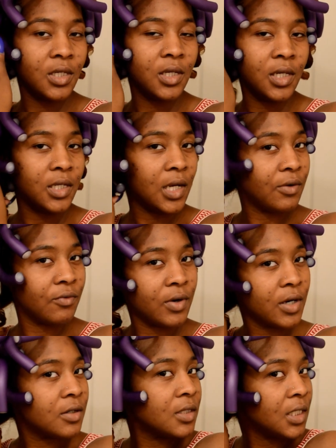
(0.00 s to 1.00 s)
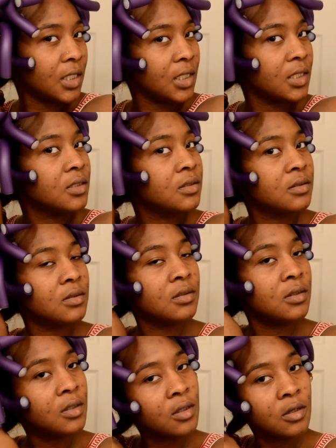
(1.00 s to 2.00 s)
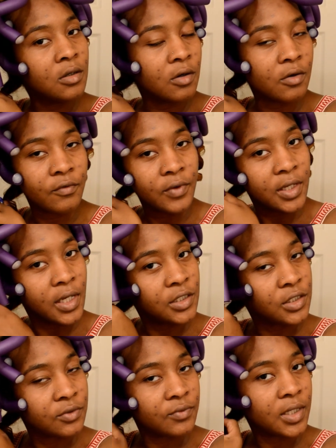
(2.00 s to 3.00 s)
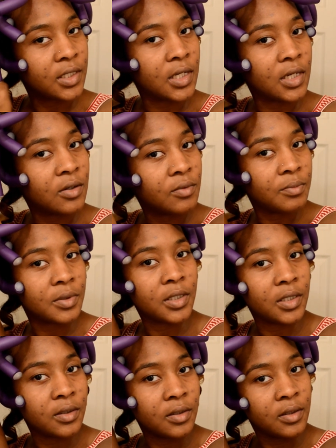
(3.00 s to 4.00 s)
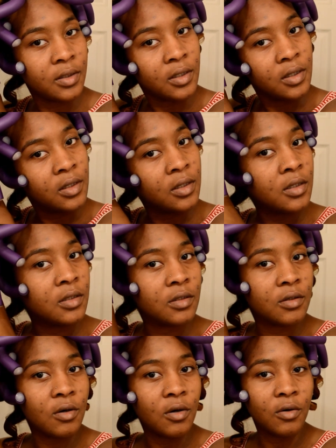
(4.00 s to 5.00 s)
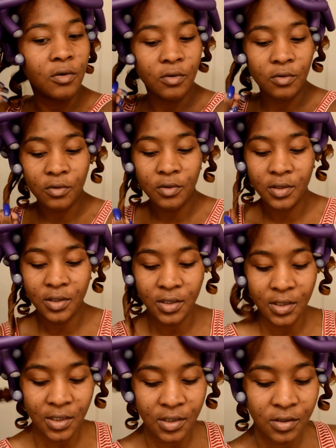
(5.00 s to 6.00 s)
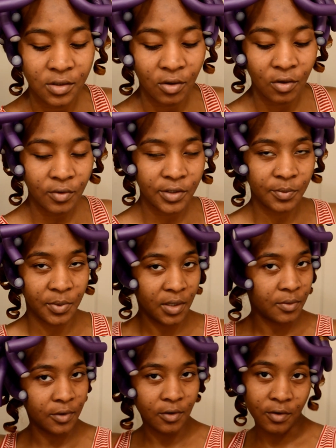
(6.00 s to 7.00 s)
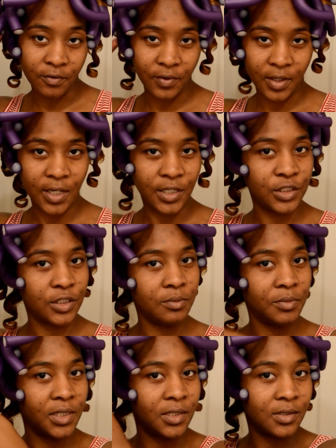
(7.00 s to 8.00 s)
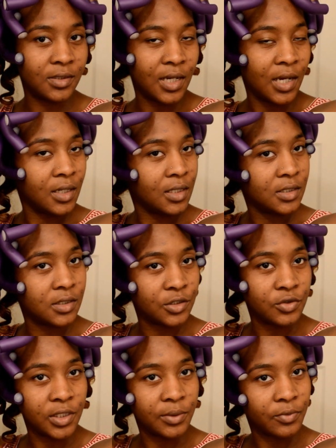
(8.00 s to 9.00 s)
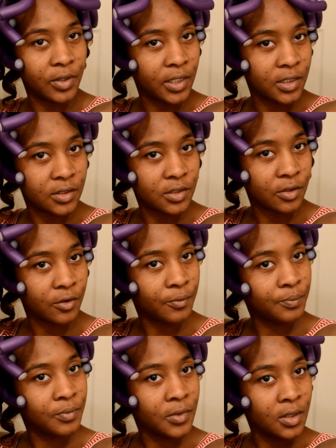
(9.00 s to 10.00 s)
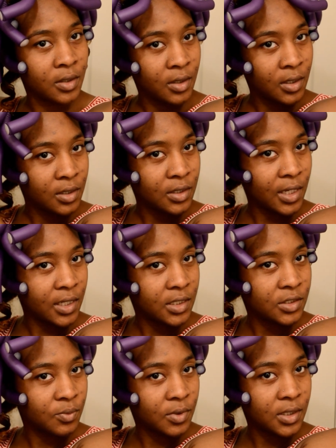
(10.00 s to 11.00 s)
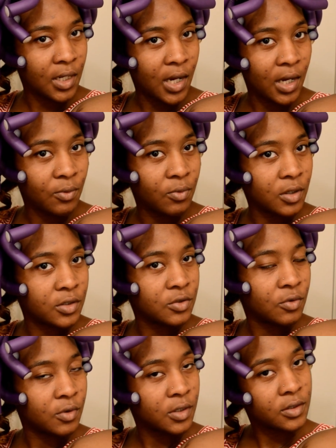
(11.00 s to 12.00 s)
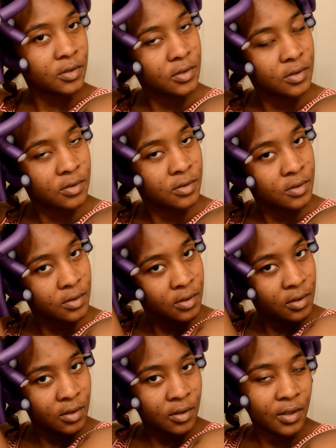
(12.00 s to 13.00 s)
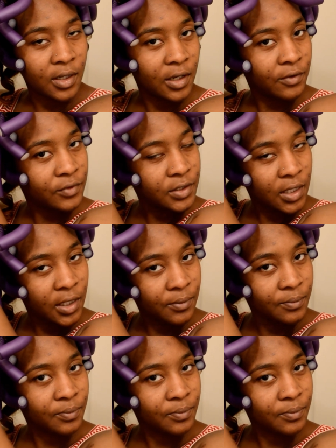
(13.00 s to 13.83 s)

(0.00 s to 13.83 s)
And I rarely go on vacation right now, but the goal is to always be able to go on vacation because that is the dream, right? So that is what I work towards every day.